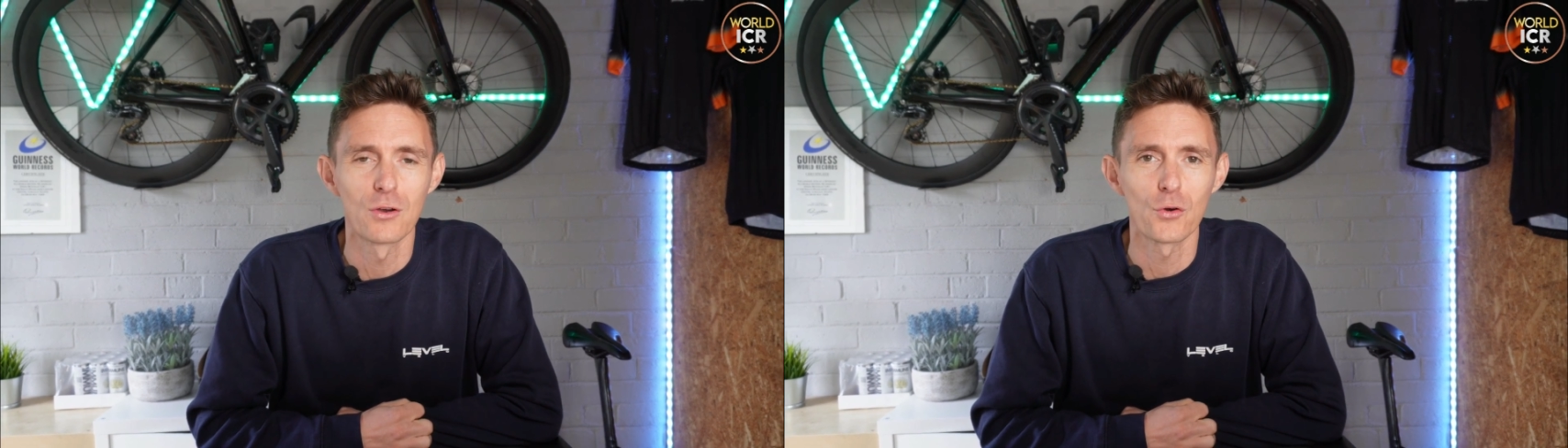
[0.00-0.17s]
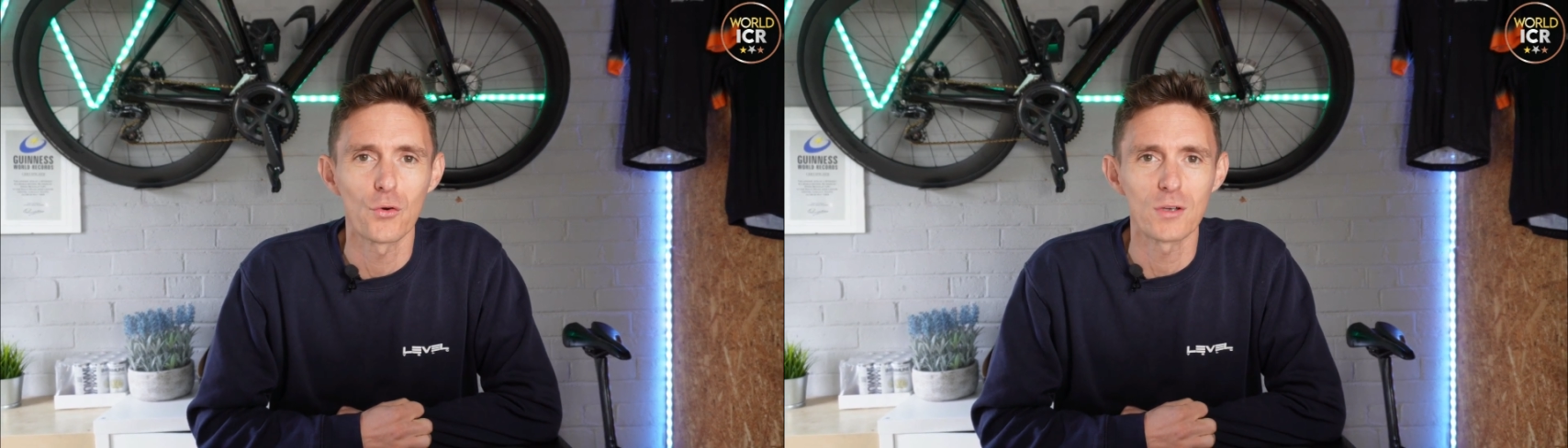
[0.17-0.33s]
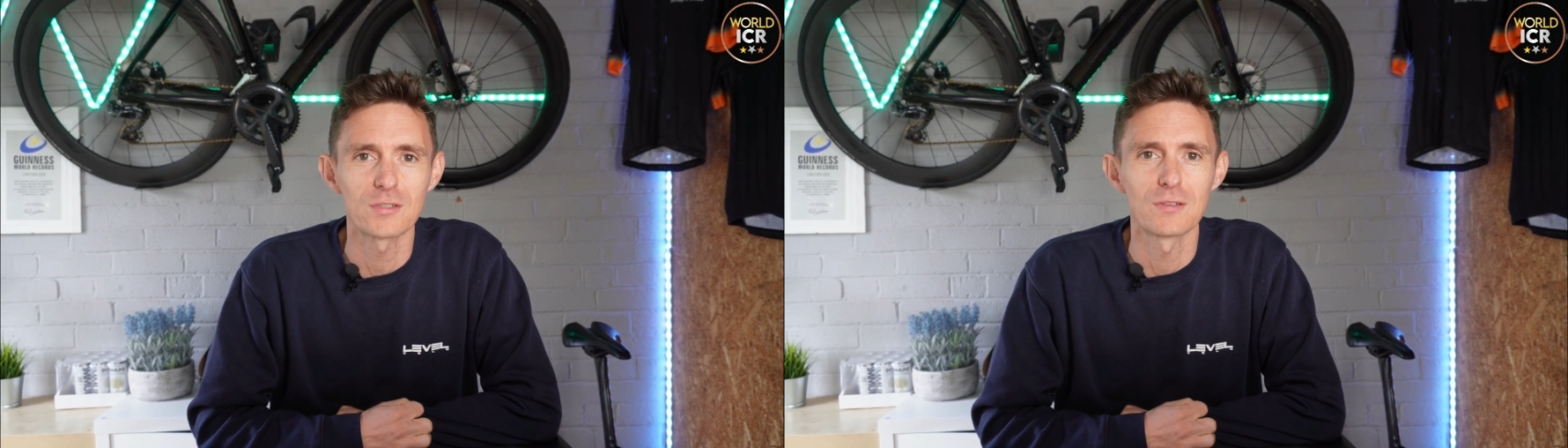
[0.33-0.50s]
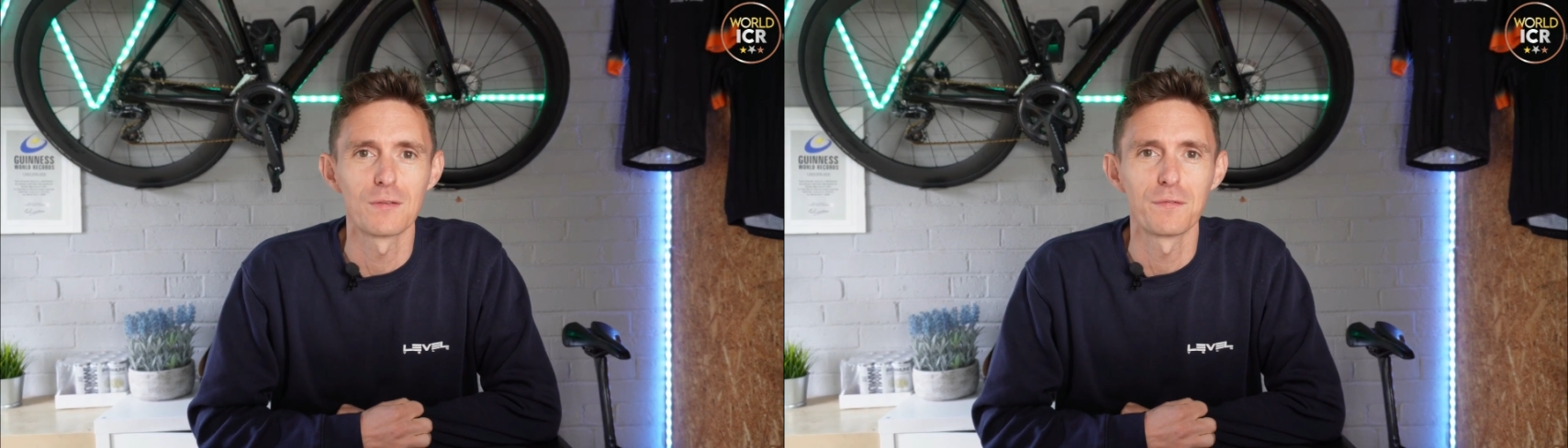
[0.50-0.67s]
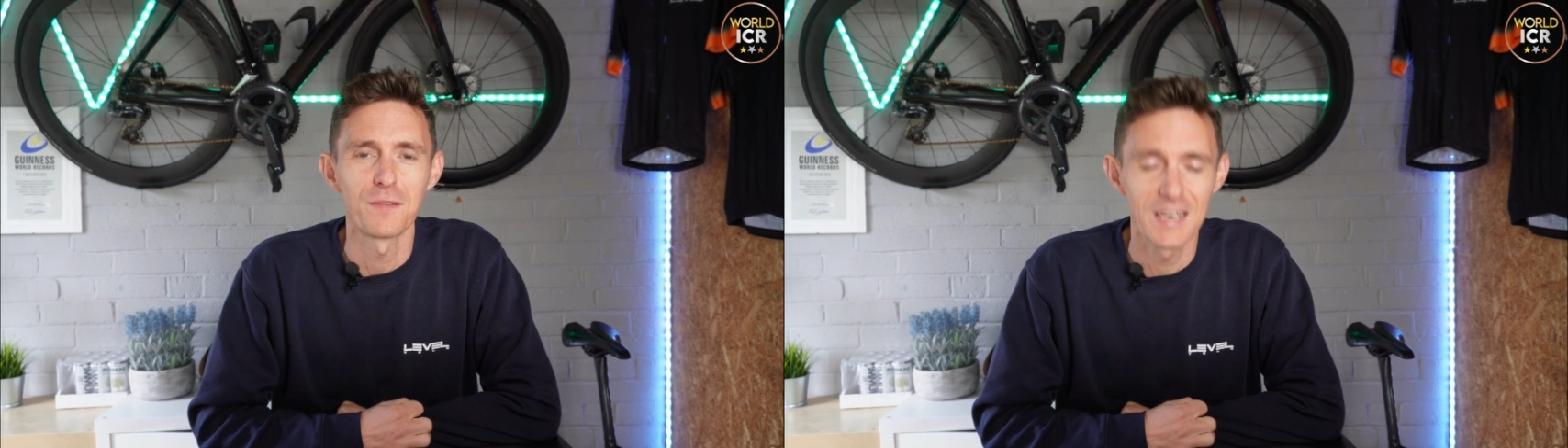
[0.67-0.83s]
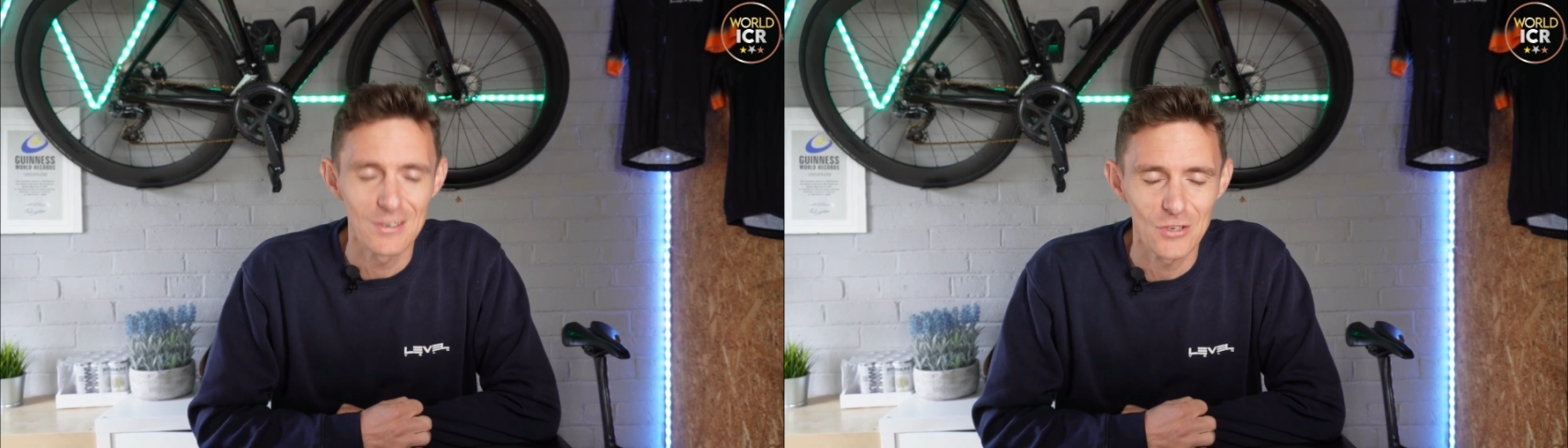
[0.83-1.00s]
across the
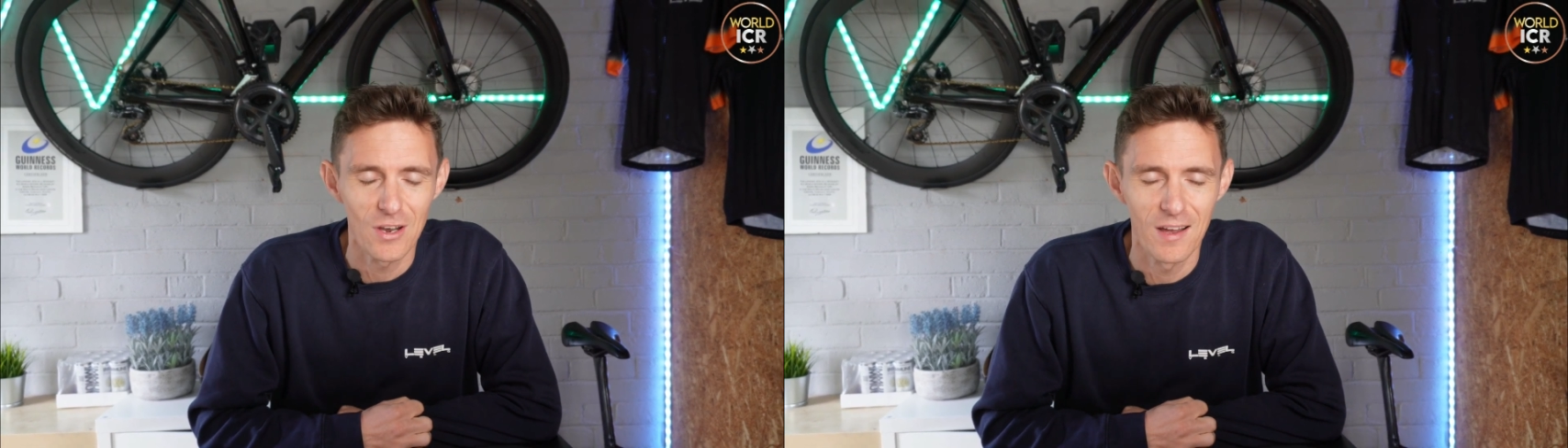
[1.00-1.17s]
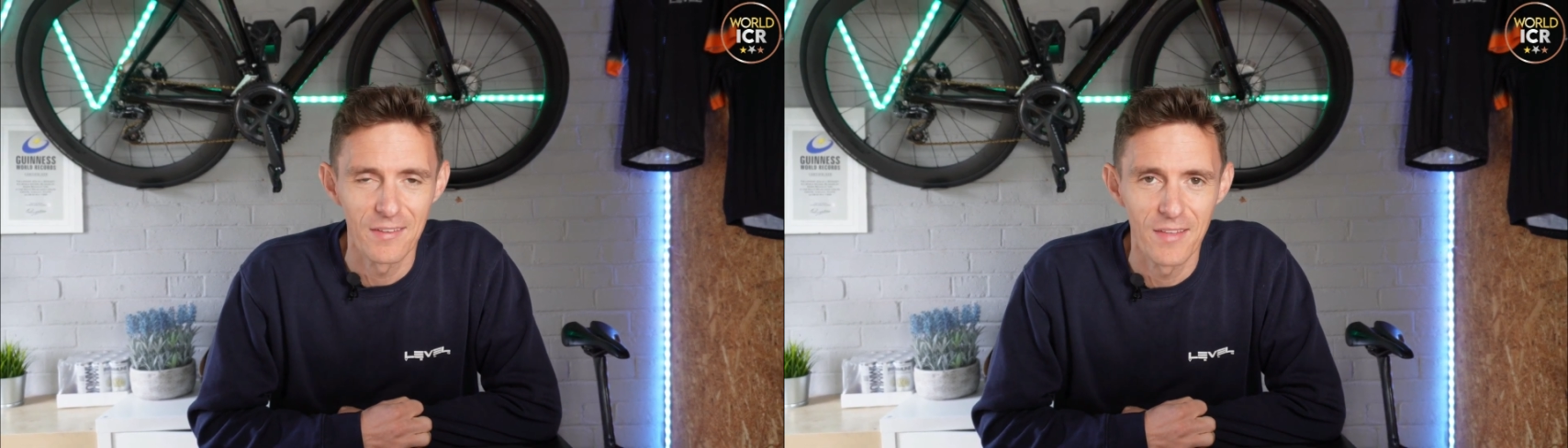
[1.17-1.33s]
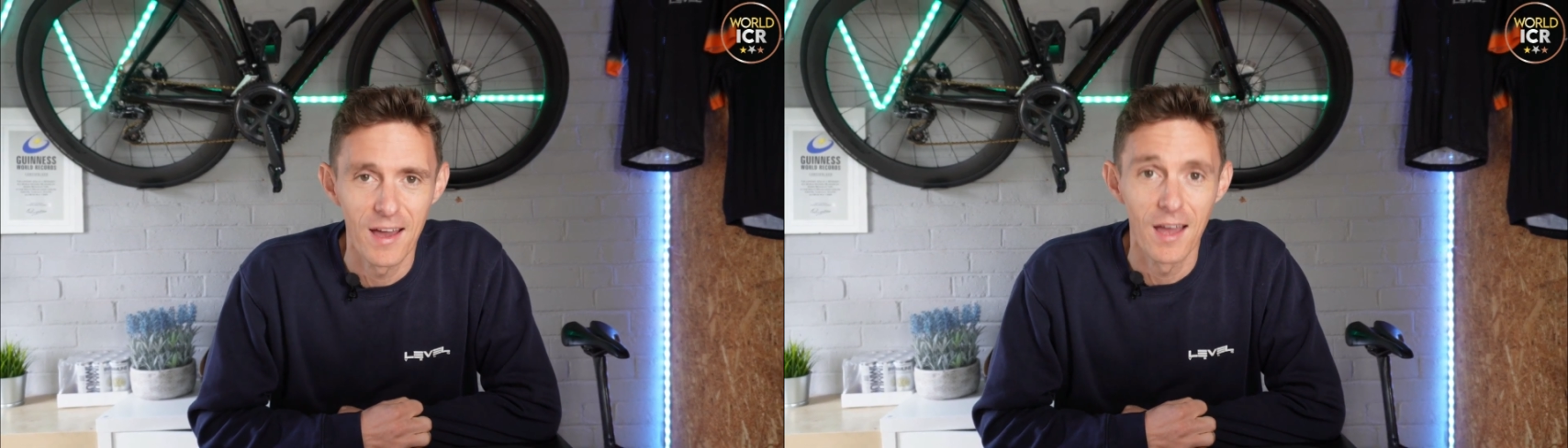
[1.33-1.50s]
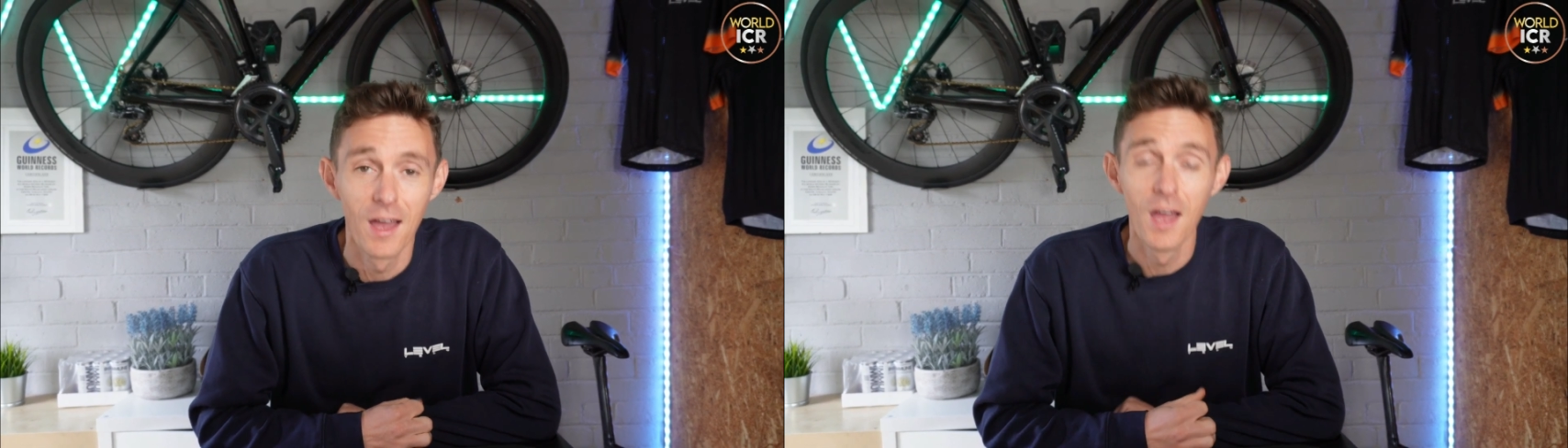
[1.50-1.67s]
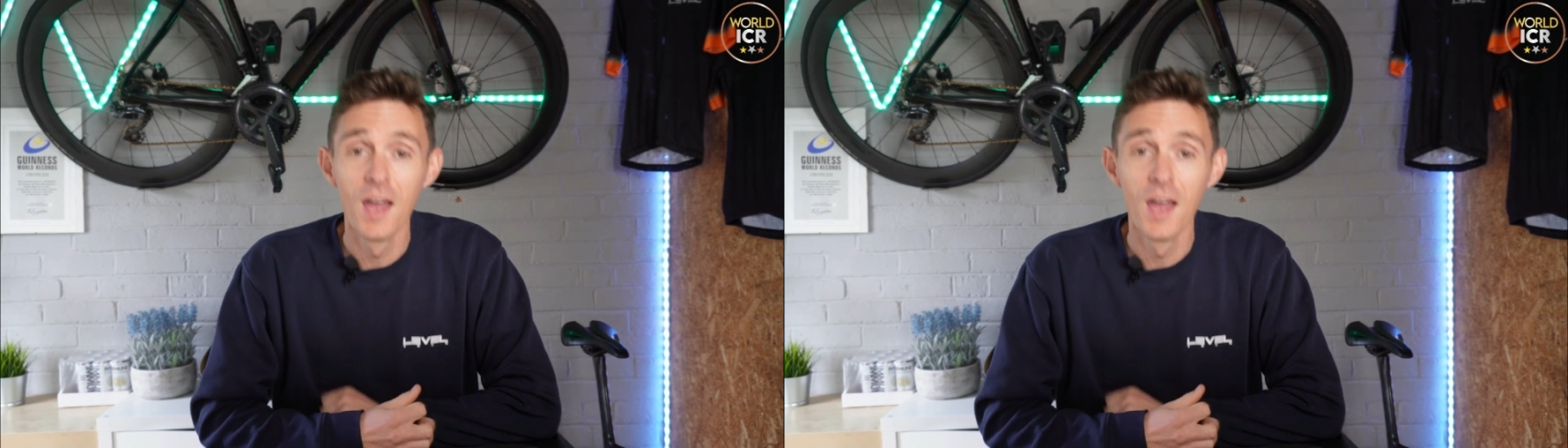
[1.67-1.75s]
finish line there.